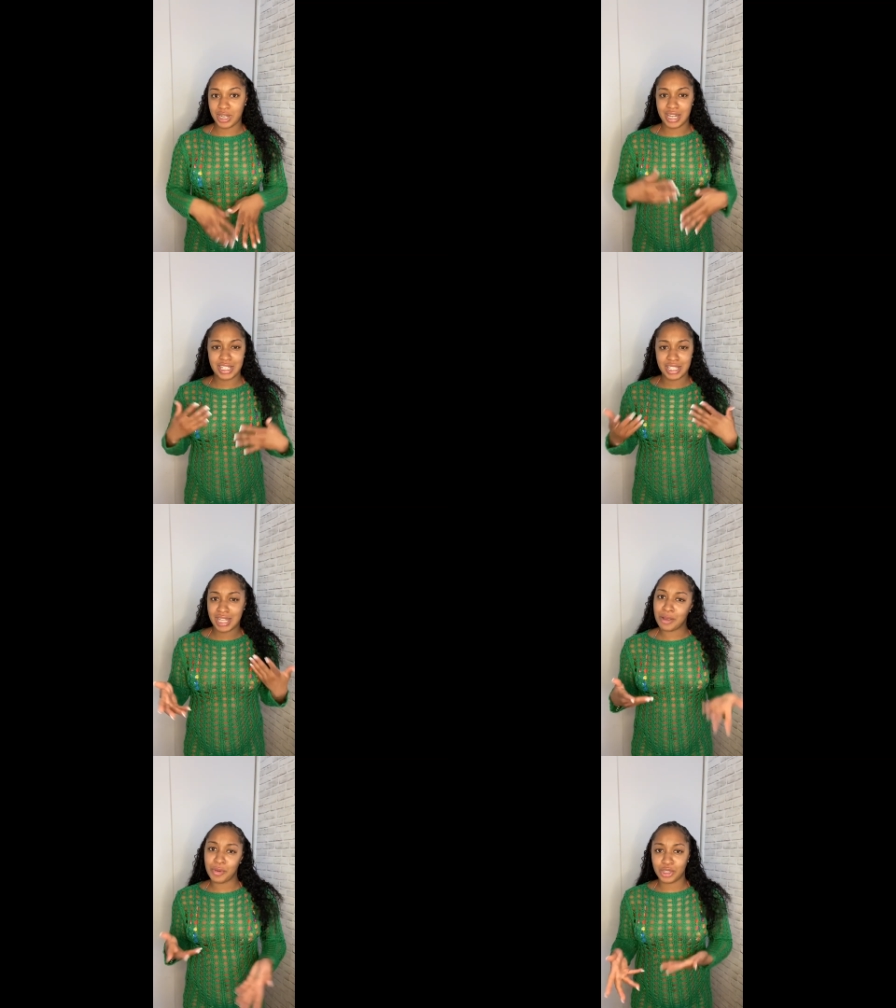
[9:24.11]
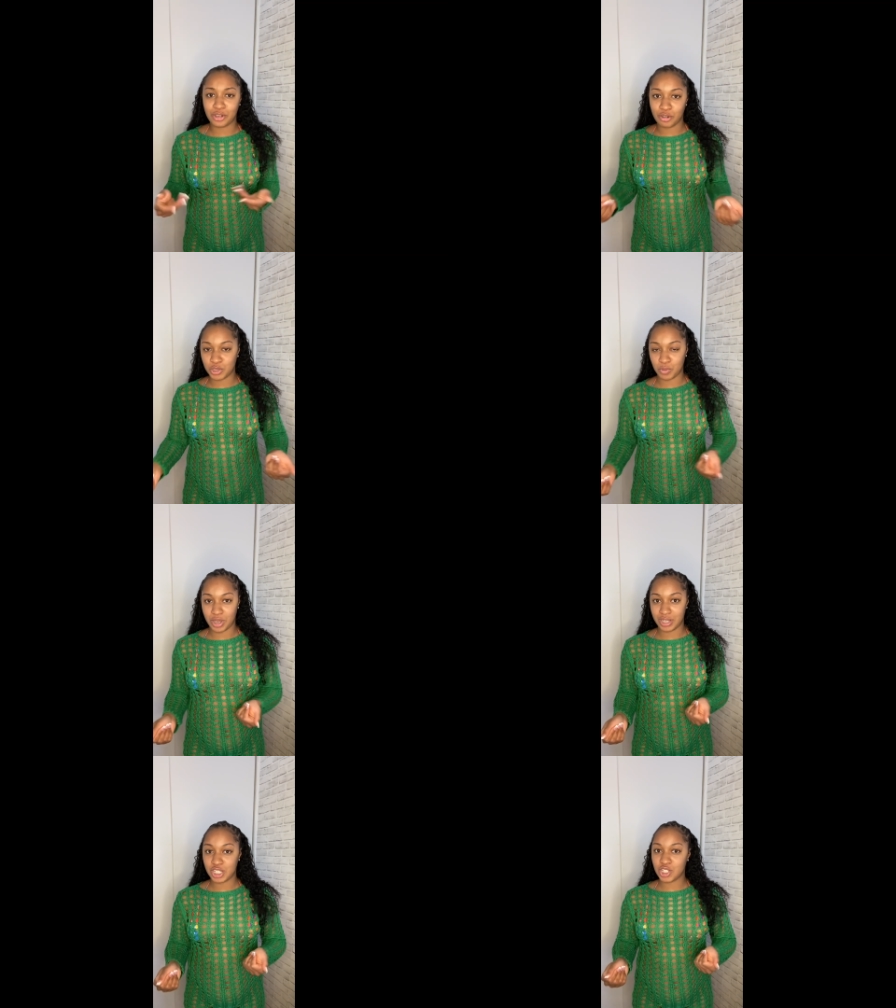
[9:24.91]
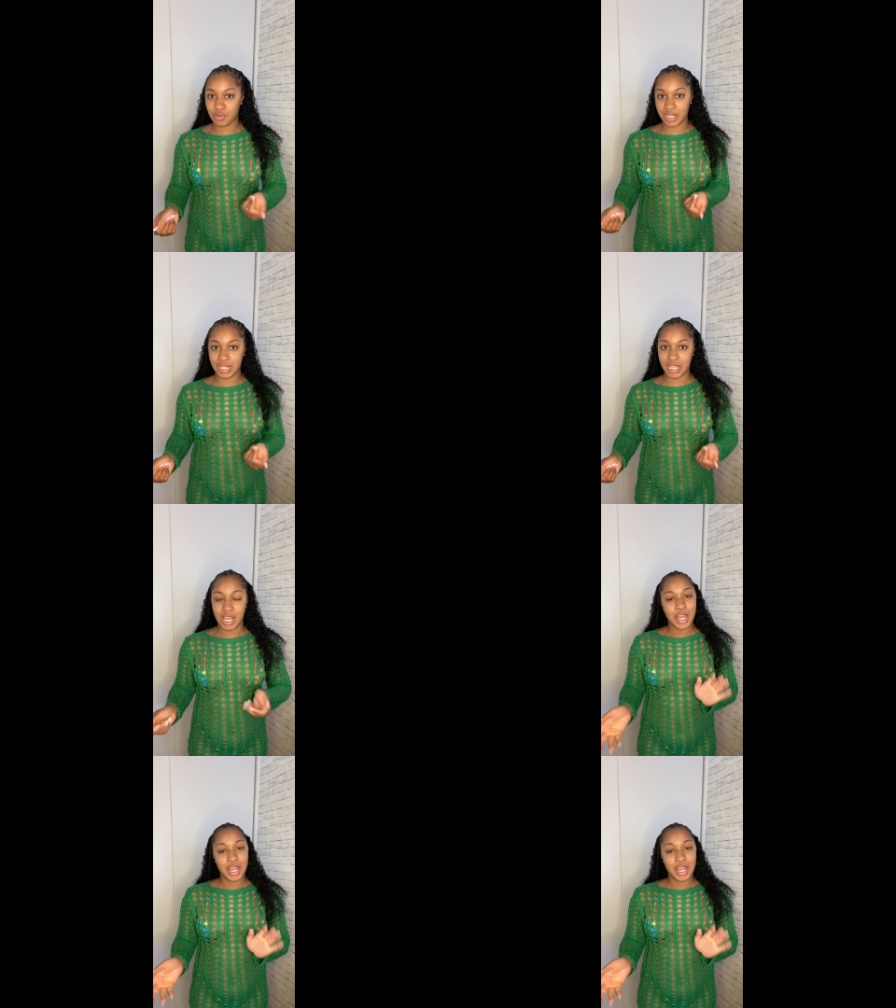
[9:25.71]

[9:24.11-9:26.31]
And it's just like what the girls want. It's trendy.